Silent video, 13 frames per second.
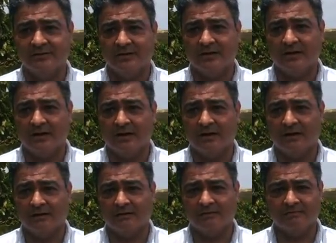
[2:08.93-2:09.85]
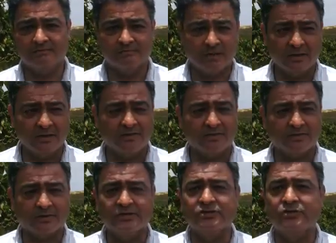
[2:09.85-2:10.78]
Probably
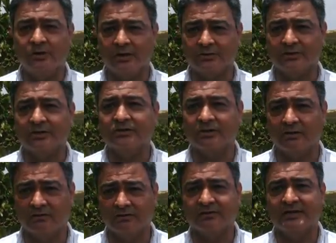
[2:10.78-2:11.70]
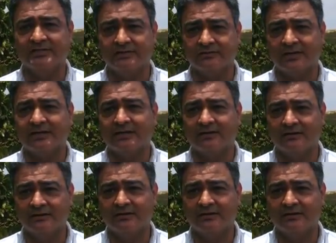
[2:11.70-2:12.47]
3,200 under cultivation right now.